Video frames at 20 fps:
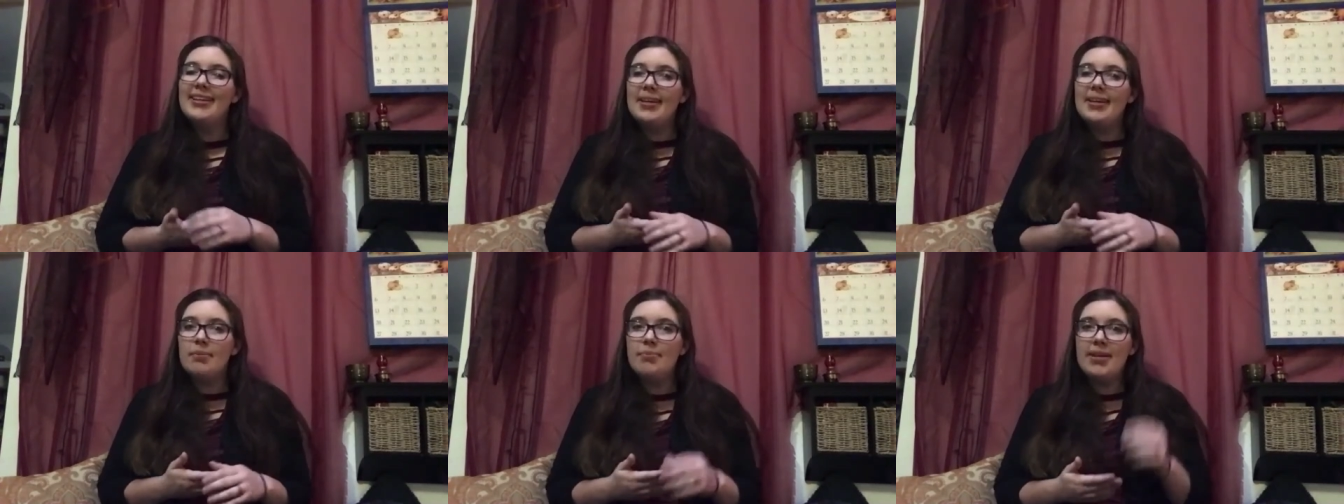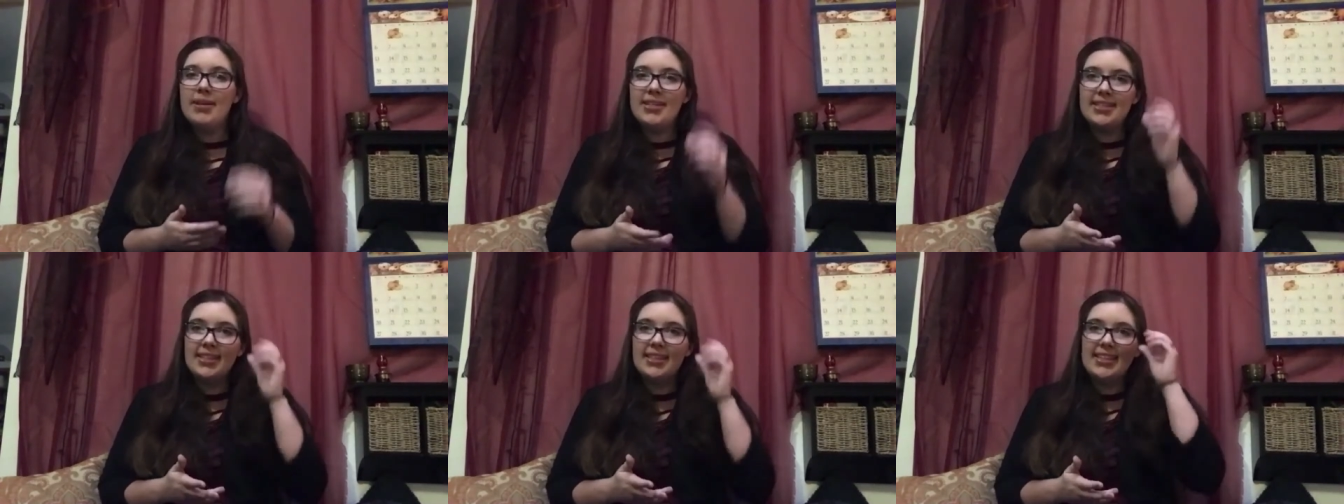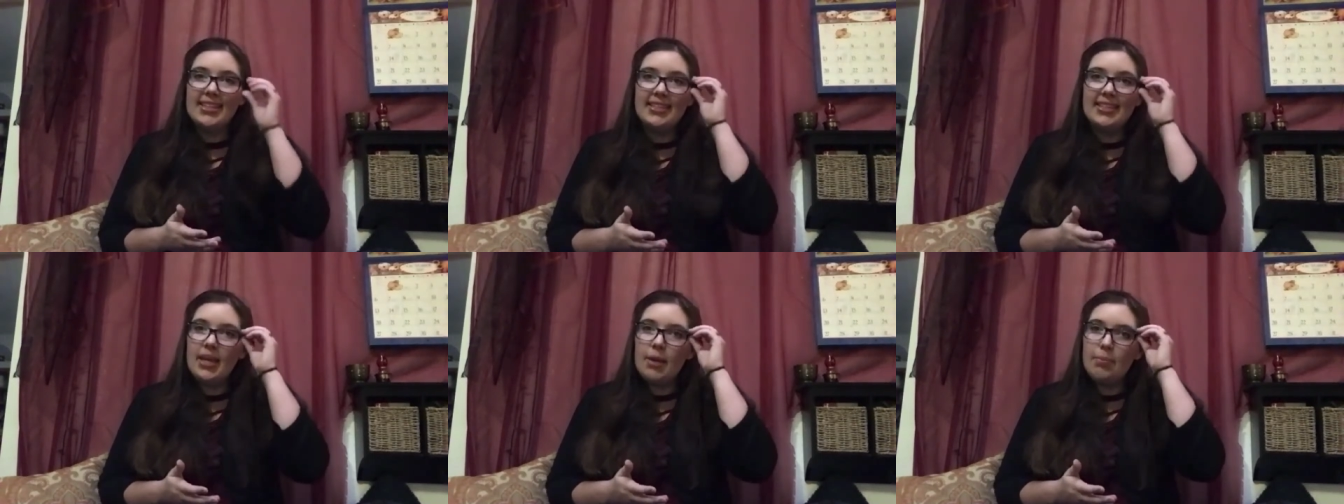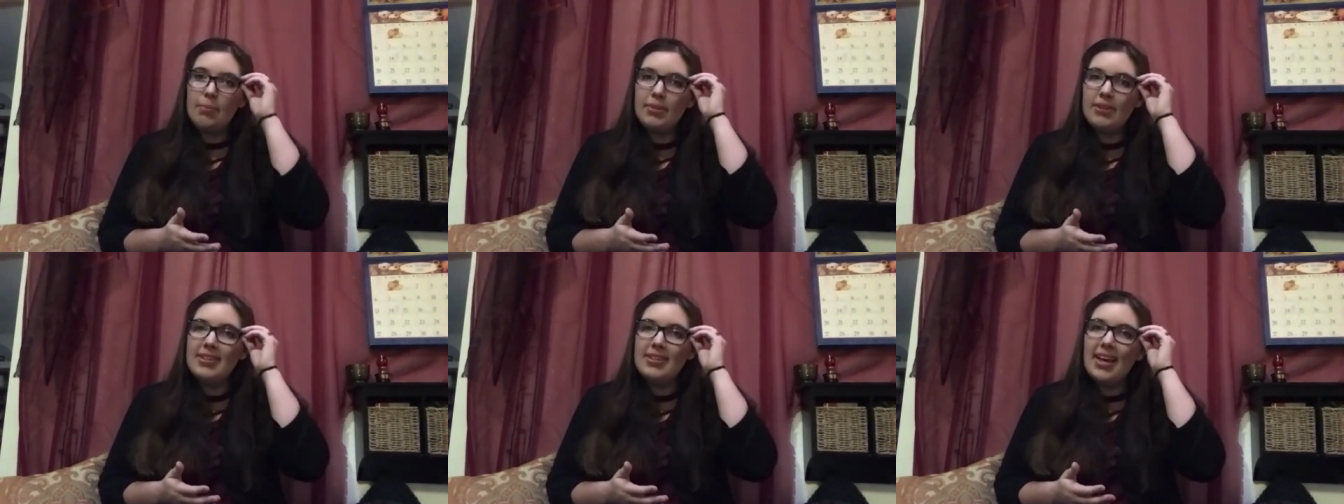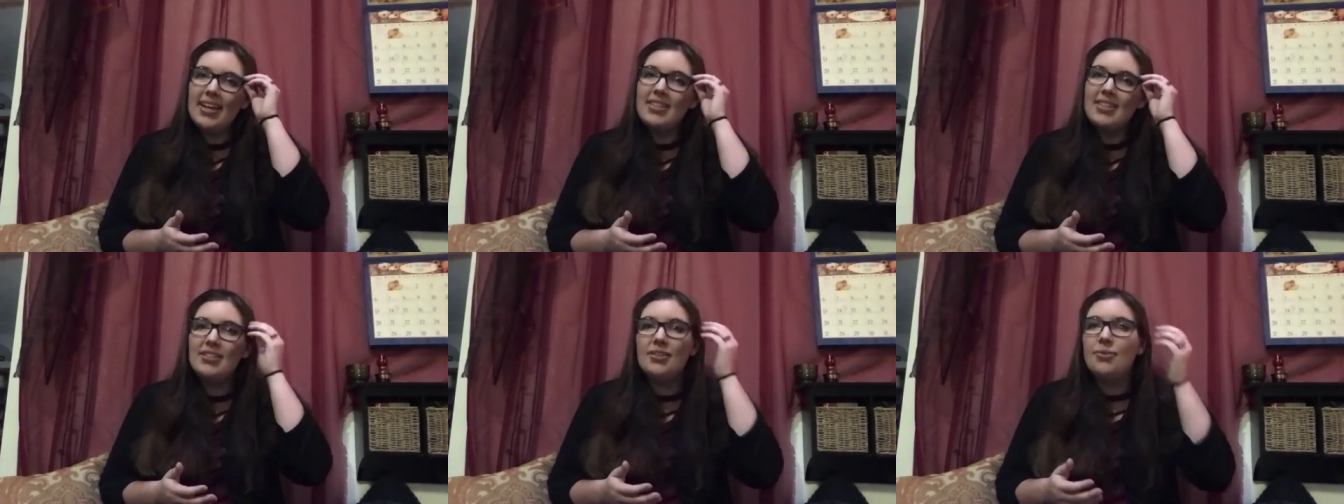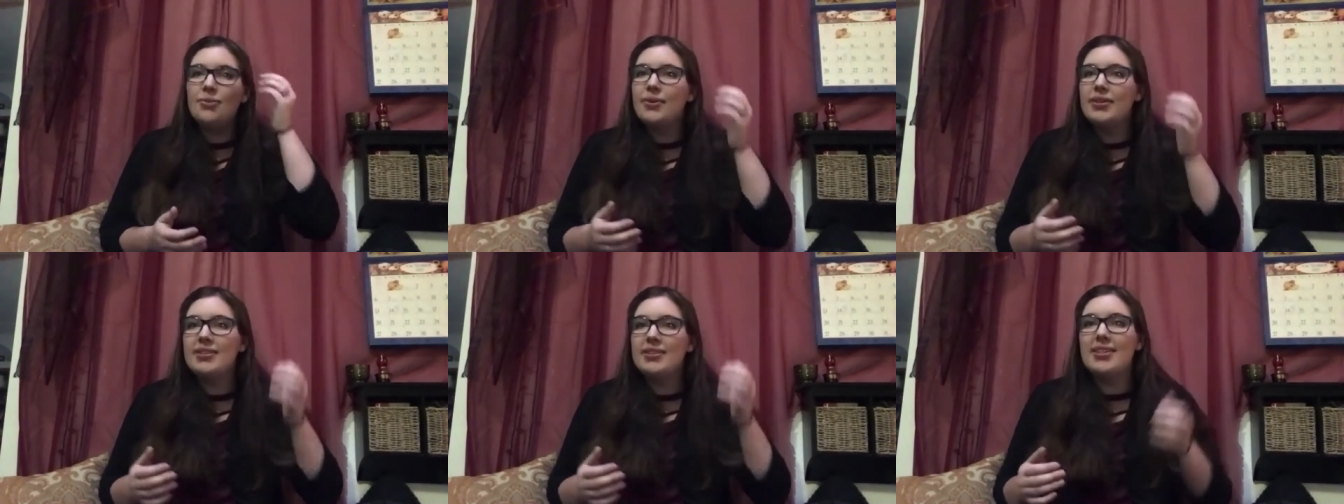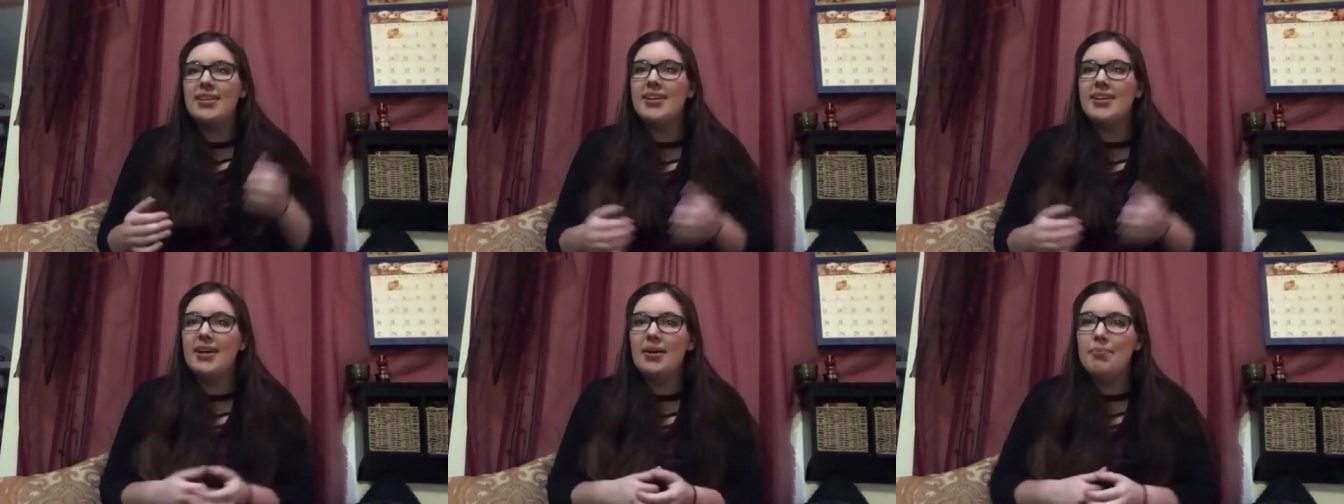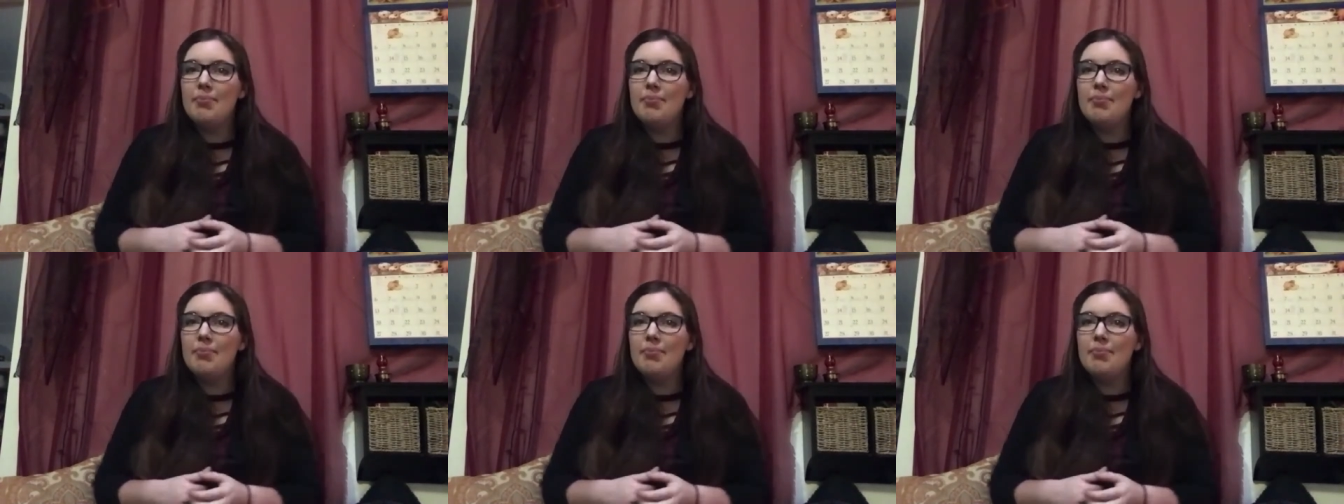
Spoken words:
and basically deputize you as a